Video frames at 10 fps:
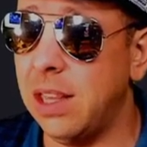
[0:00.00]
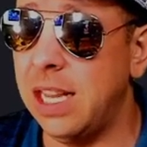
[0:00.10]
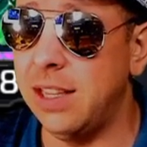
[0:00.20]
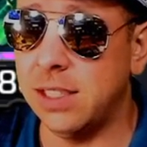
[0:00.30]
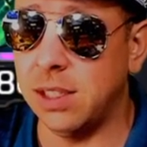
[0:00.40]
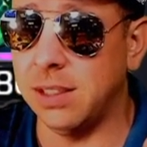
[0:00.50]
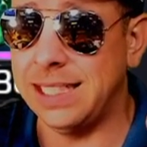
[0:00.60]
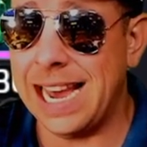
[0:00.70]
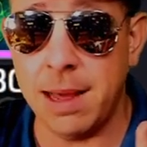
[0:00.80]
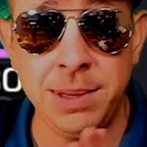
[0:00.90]
in this little
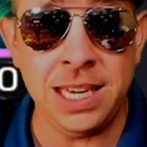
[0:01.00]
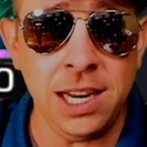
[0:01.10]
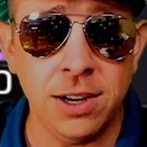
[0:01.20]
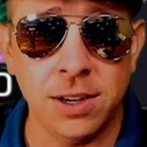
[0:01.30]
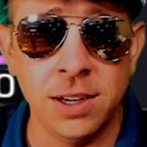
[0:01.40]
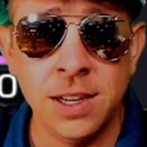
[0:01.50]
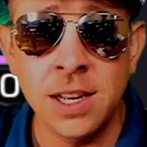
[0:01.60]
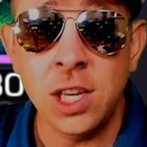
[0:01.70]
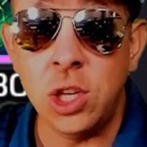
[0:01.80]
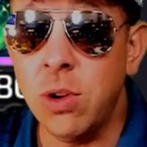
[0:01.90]
tab here,
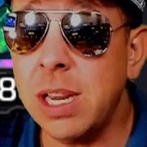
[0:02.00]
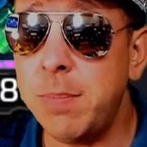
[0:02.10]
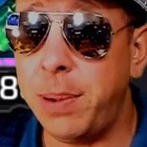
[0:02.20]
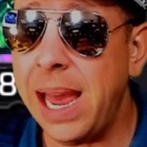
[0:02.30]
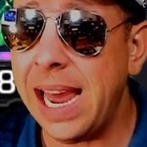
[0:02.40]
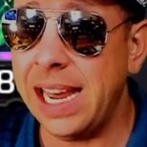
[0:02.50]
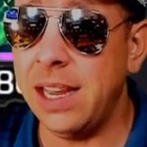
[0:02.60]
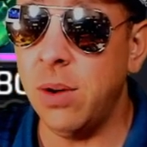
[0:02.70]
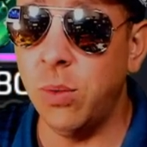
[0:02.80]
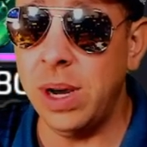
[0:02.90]
you can
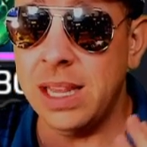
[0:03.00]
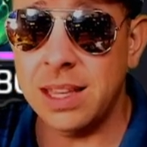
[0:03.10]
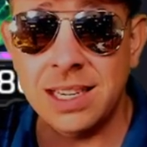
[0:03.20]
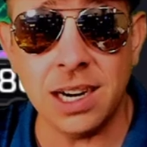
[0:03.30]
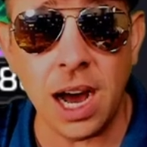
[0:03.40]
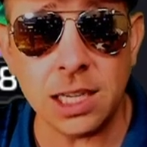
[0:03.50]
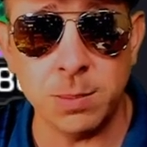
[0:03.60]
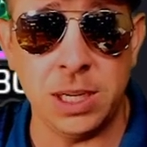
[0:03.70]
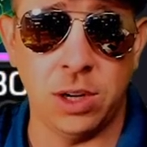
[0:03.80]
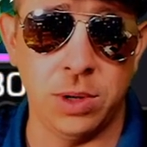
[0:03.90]
pay with
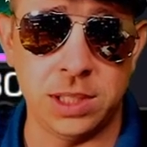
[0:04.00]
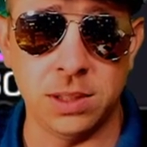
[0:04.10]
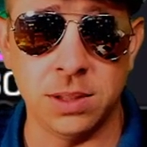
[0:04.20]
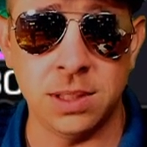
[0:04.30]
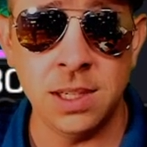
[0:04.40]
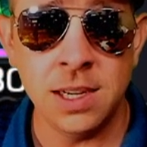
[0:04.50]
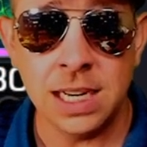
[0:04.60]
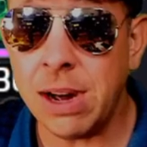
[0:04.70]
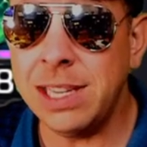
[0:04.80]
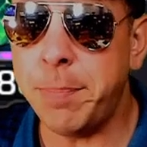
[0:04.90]
cosmic crystals.
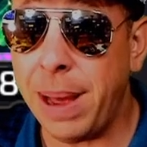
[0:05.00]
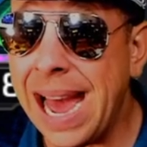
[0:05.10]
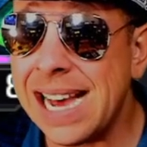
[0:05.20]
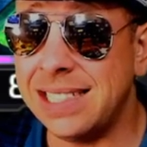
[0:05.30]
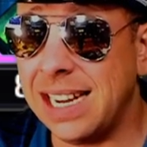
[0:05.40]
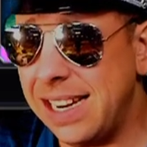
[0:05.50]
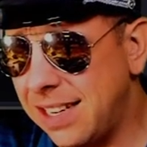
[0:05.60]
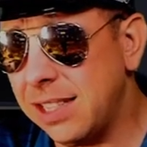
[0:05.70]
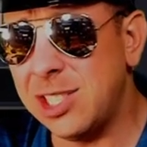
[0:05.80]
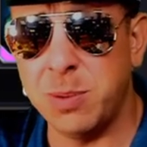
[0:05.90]
Now, in the past, I'd
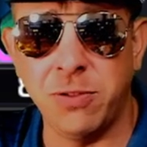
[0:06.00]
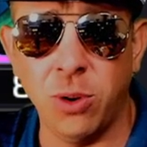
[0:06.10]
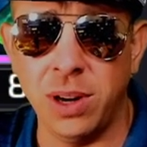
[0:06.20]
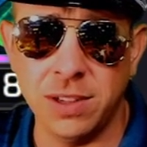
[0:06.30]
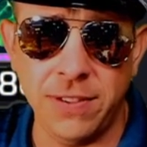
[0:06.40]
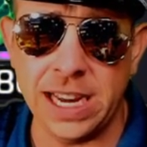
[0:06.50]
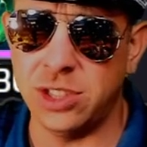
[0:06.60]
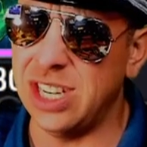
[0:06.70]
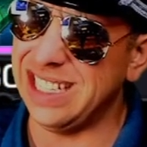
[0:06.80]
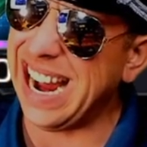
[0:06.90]
done this before, the
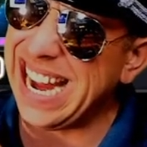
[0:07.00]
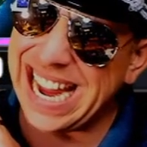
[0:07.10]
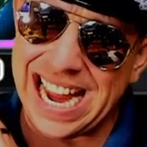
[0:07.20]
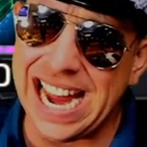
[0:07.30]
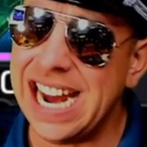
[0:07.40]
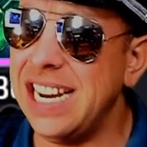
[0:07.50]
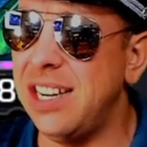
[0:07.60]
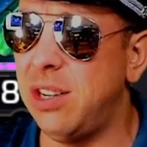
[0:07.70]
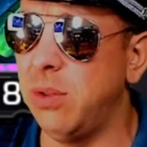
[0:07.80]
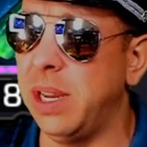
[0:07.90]
faction tasks. I
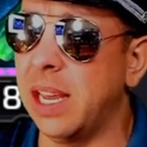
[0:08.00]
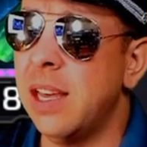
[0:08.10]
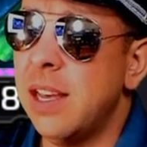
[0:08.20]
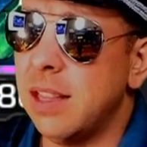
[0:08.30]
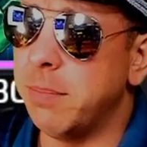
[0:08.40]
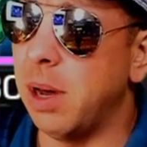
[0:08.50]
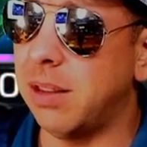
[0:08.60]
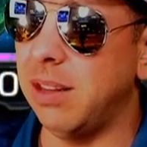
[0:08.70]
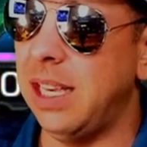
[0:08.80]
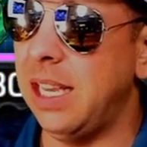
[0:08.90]
hated doing the
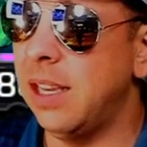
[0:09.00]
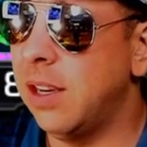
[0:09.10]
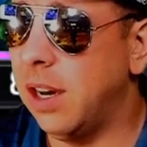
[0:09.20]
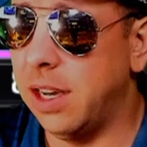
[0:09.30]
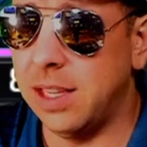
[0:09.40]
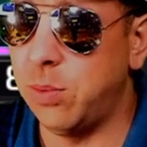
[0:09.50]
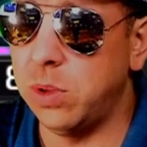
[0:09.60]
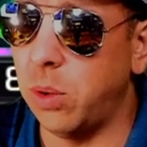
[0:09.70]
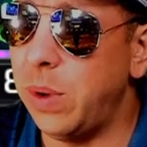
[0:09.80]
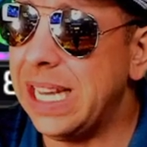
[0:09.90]
monthly,
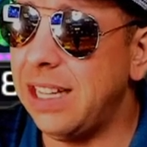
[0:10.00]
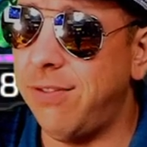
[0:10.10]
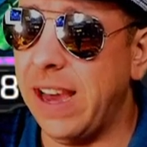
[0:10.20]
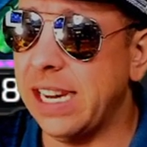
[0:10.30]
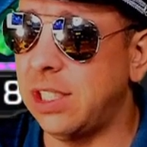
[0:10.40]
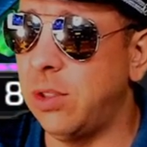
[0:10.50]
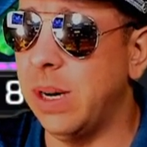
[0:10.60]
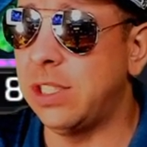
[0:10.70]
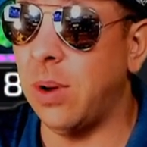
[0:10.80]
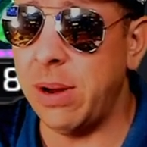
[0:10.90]
the weekly faction
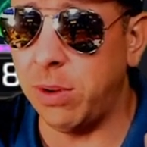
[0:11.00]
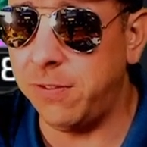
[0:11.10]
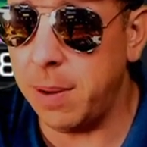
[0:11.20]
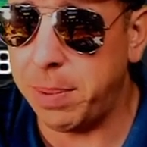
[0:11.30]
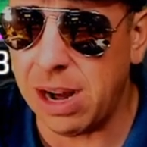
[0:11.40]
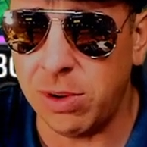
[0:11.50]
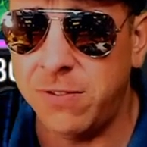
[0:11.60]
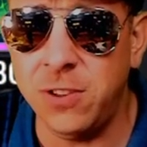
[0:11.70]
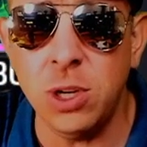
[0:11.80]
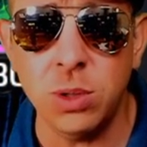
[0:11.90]
quest, so I
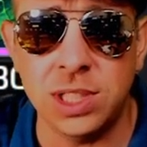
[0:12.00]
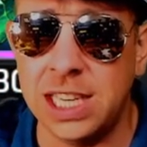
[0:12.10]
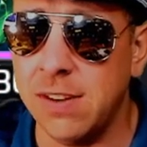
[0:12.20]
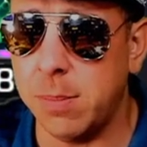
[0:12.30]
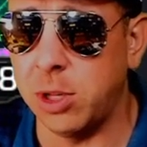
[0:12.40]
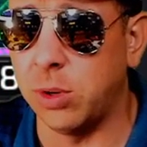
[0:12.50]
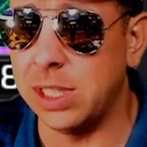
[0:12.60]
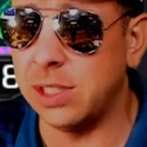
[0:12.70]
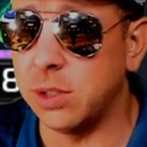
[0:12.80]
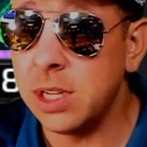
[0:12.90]
refused to give up the
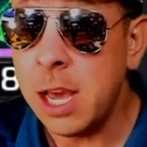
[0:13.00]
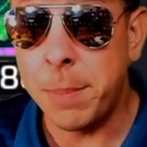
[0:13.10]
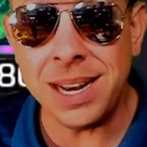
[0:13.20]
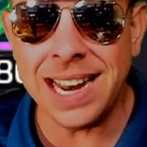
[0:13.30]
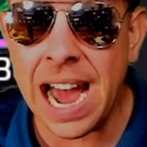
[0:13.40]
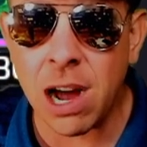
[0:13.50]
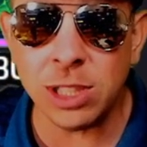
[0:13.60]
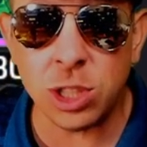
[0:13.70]
crystals. But now it's